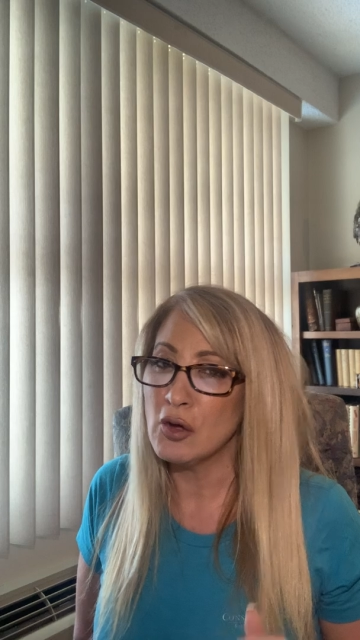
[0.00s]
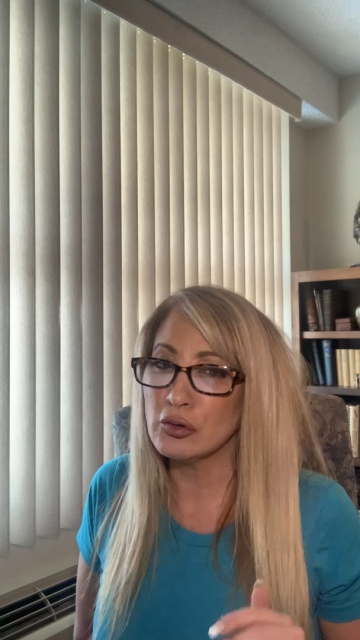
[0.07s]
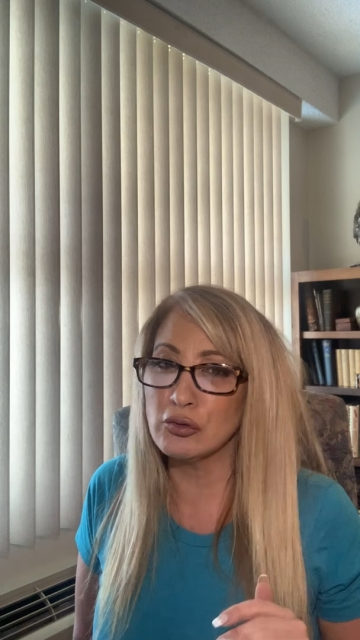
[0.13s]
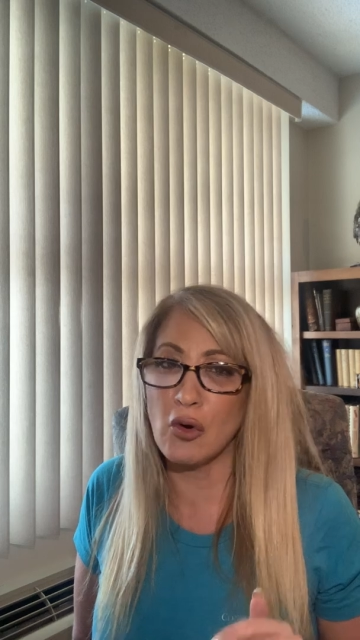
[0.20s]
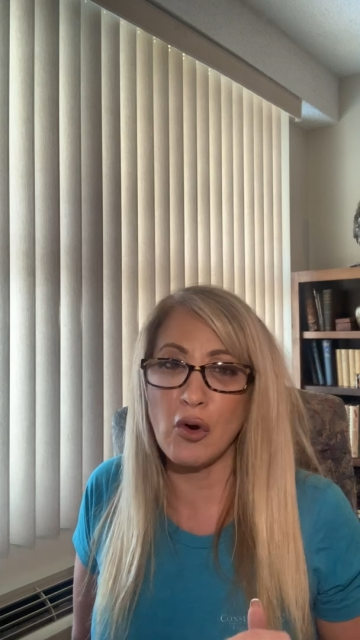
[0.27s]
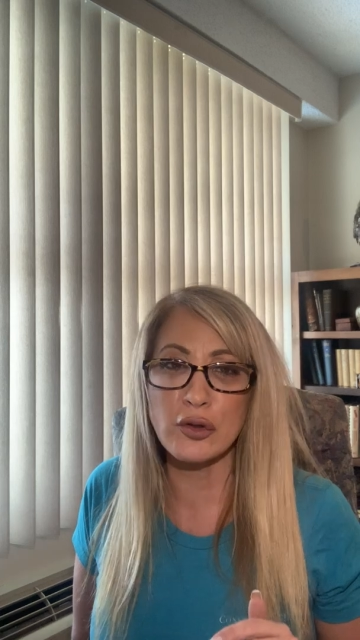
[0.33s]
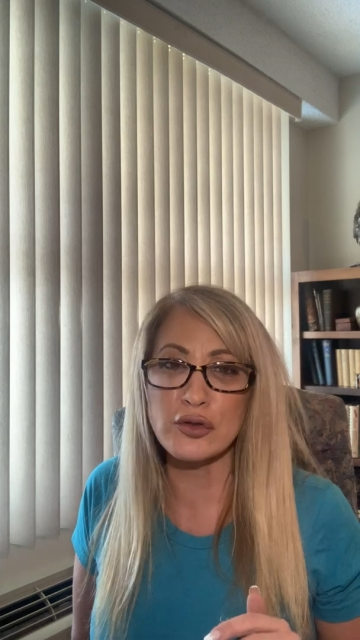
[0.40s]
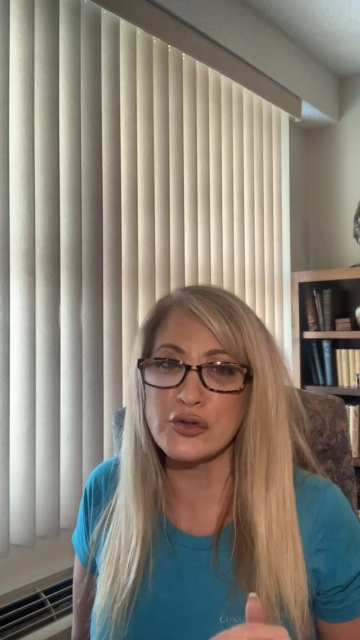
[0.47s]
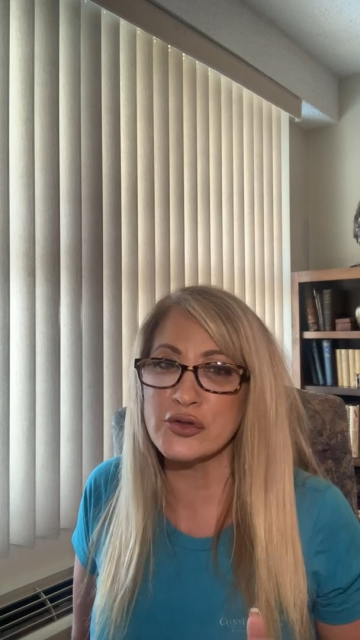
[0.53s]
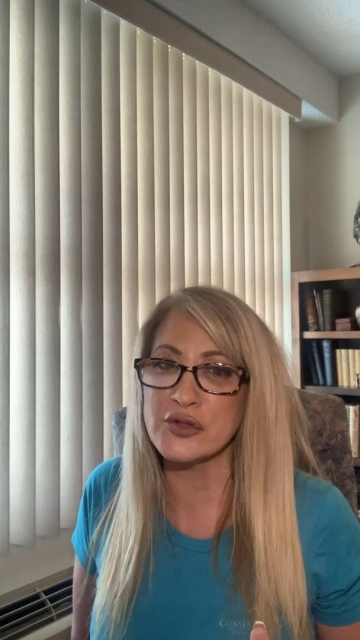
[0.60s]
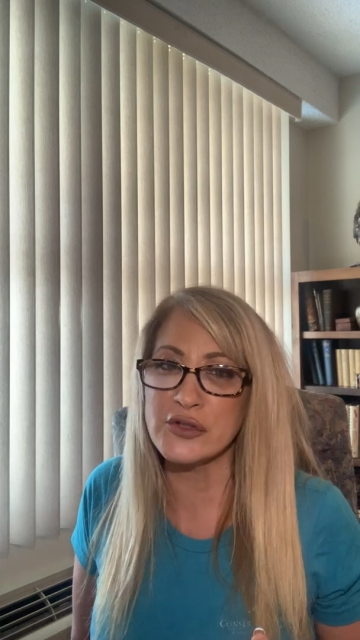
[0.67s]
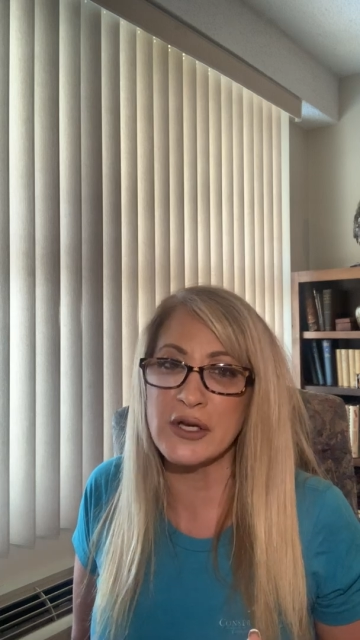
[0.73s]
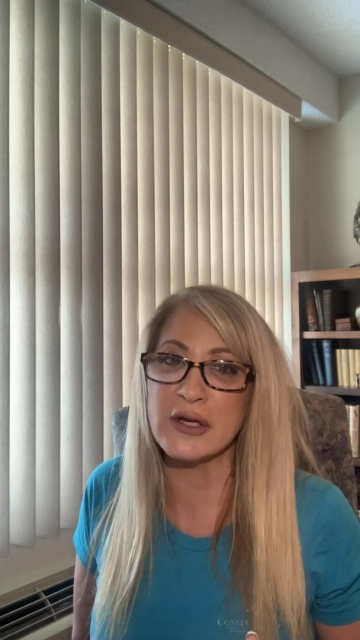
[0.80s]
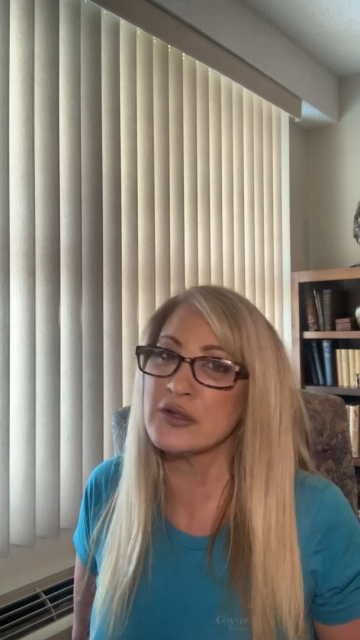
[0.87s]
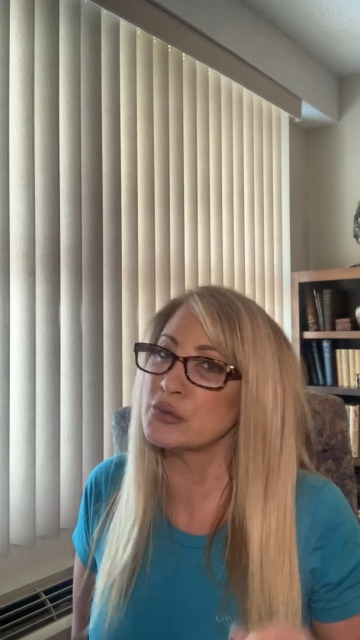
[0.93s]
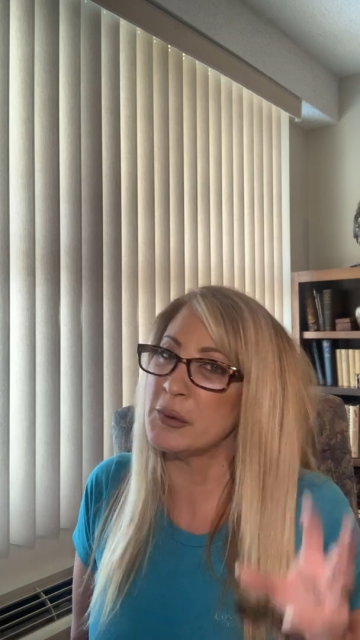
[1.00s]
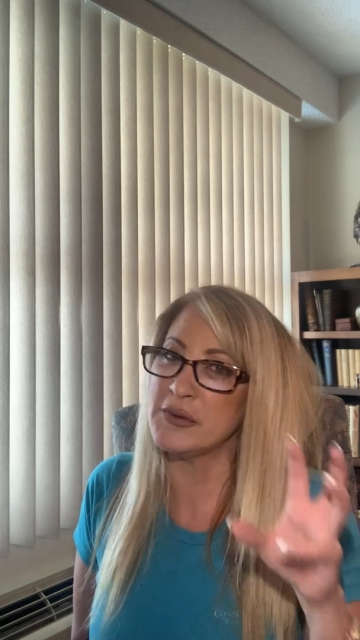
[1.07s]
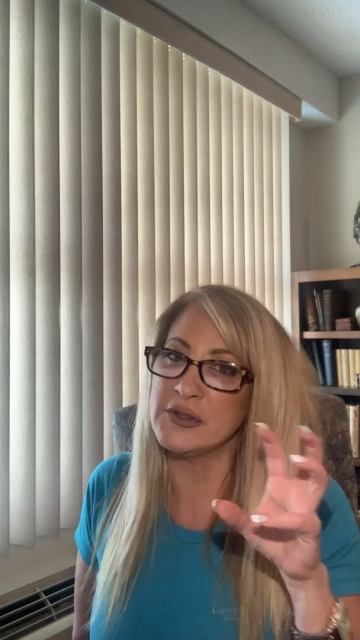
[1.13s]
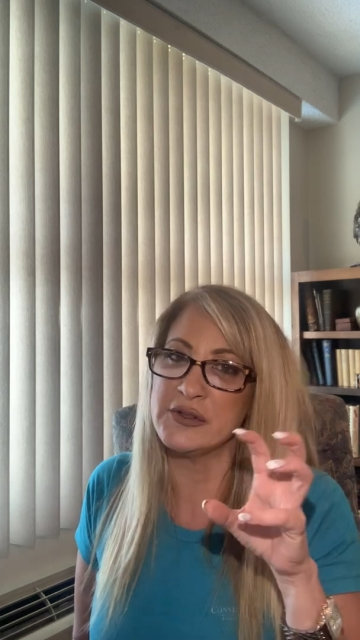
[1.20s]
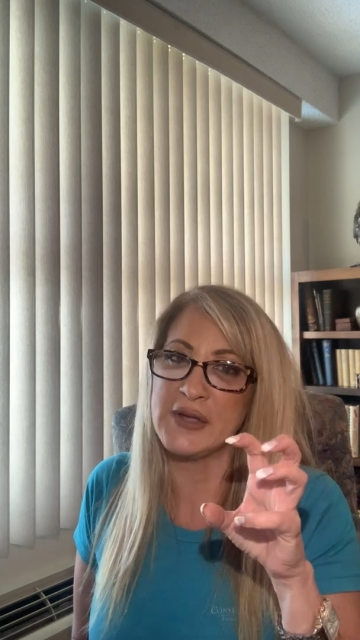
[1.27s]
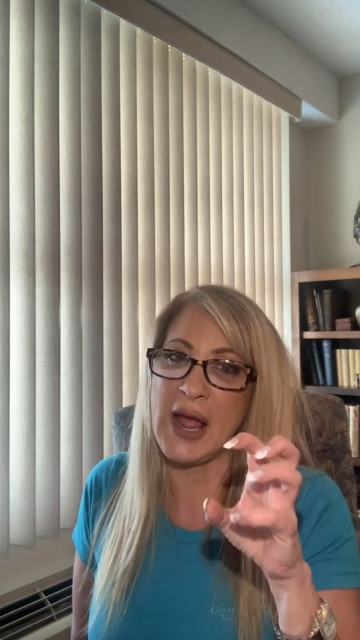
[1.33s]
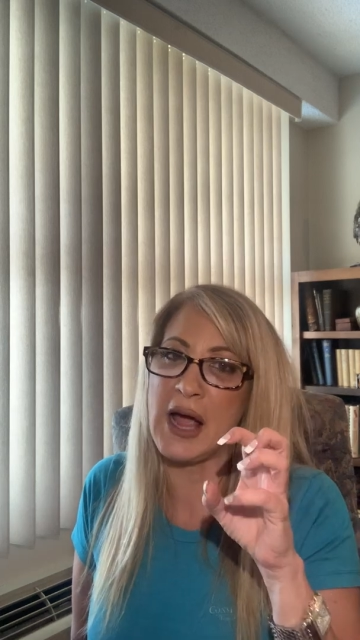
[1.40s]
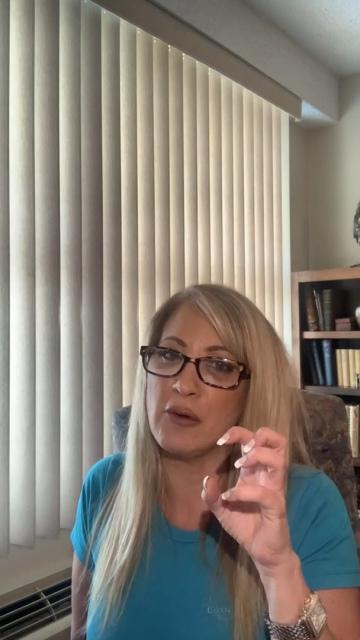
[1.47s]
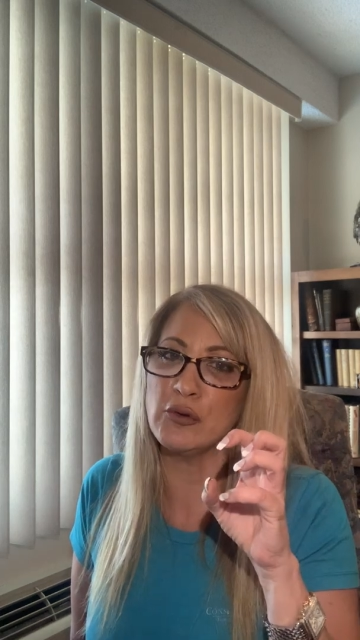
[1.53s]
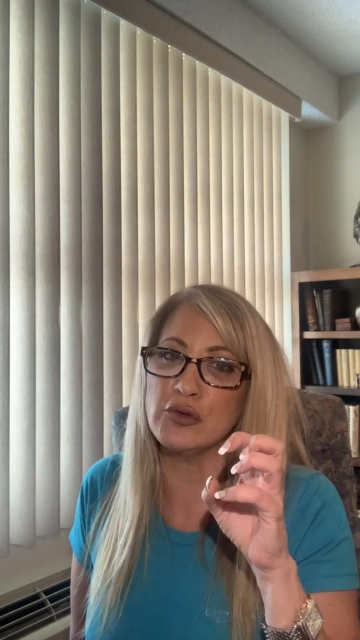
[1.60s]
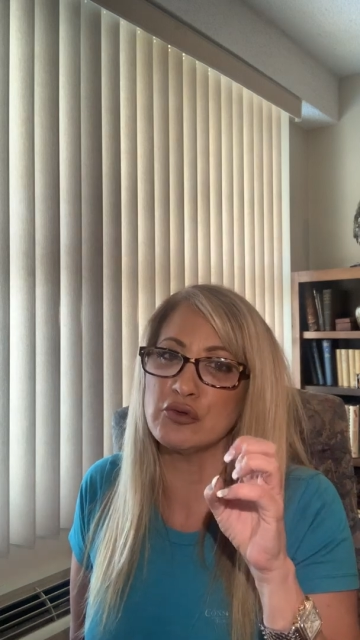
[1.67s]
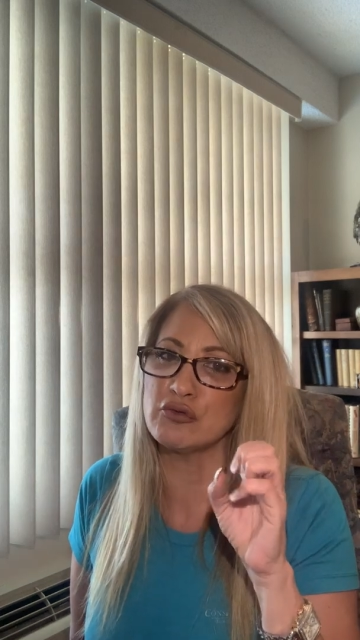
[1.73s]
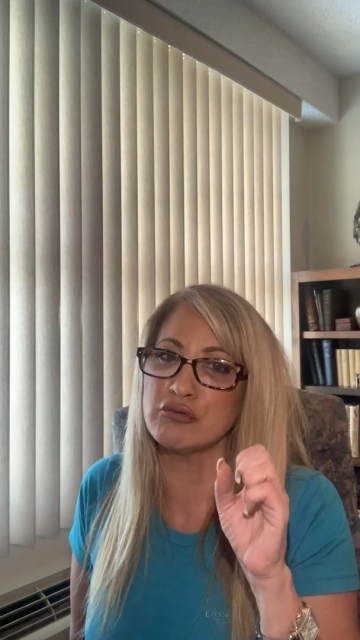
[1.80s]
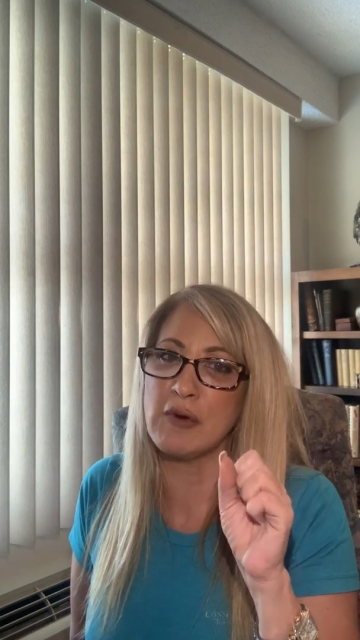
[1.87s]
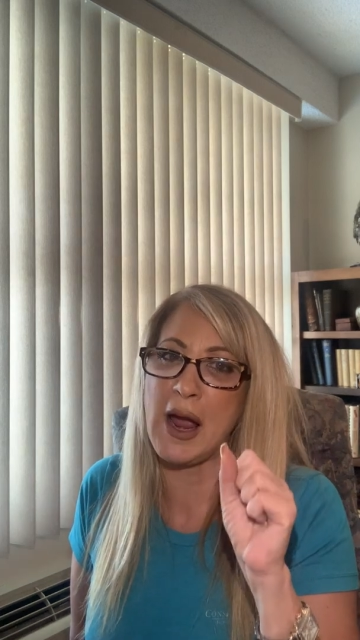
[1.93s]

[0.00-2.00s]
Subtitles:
Large sticks with his talons